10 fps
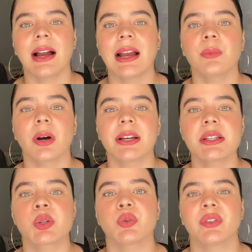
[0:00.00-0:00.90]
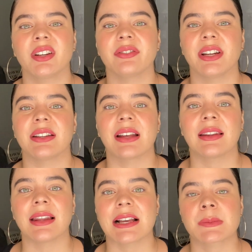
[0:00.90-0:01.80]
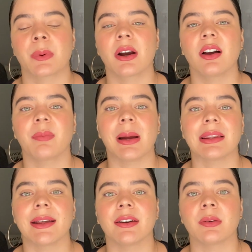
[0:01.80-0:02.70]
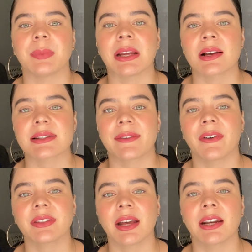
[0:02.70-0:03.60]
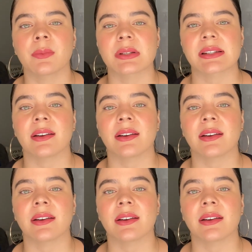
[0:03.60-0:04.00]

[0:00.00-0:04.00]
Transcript: I wanted to reread that last part of my letter because I felt that it was